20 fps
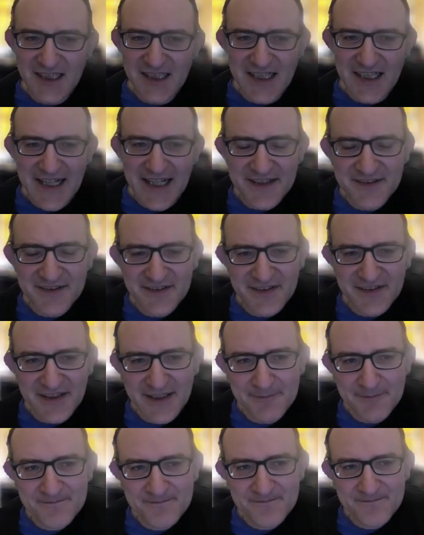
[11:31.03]
And,
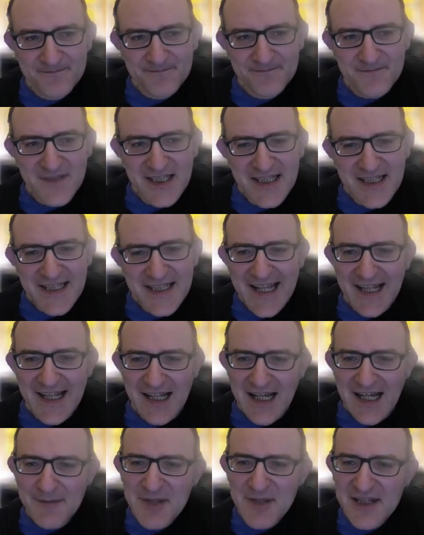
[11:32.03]

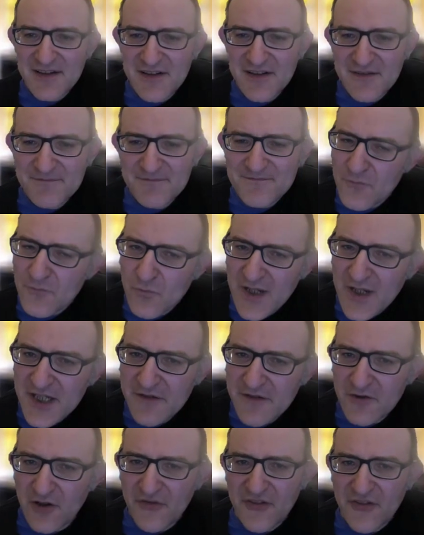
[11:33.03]
when
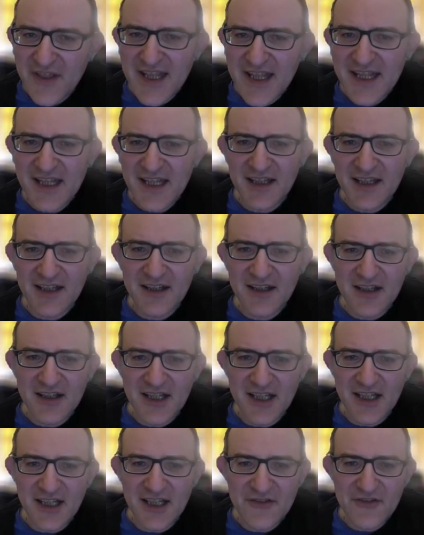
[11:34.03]
you've got the
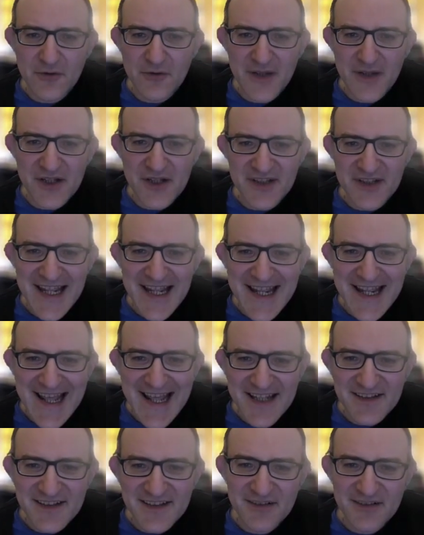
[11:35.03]
queen on
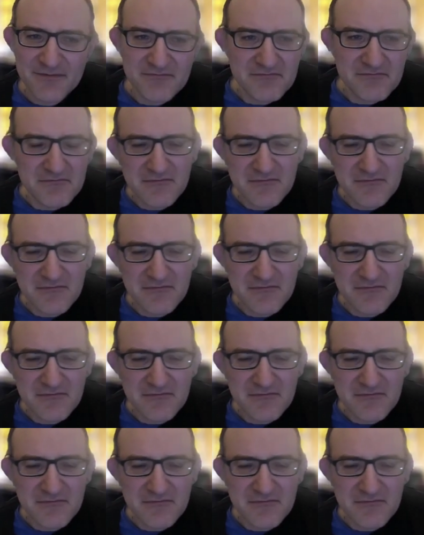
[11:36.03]
e8,